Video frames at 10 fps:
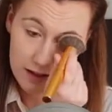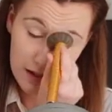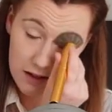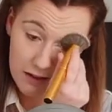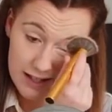
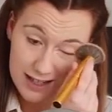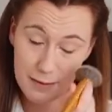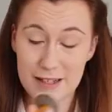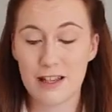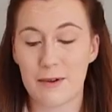So it's
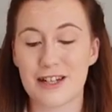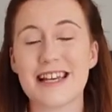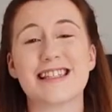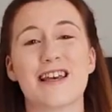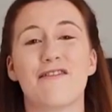going to be so much
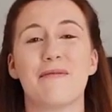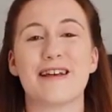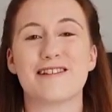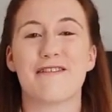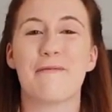easier for
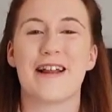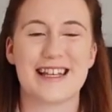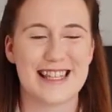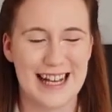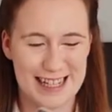me to
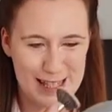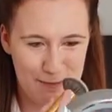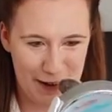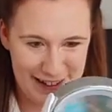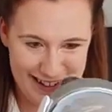replace that
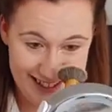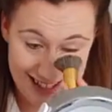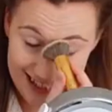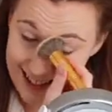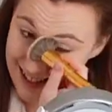sponge.
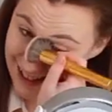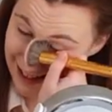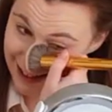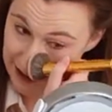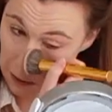
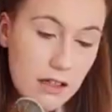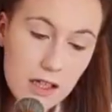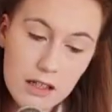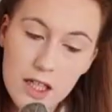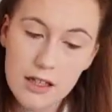
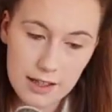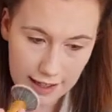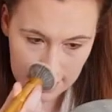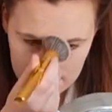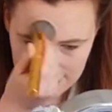
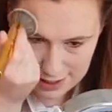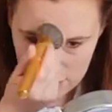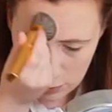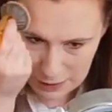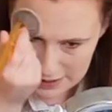Okay, so
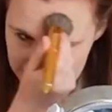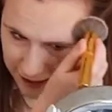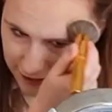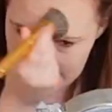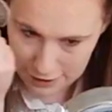that's all blended
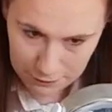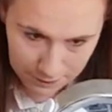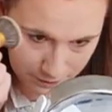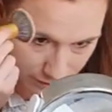in now.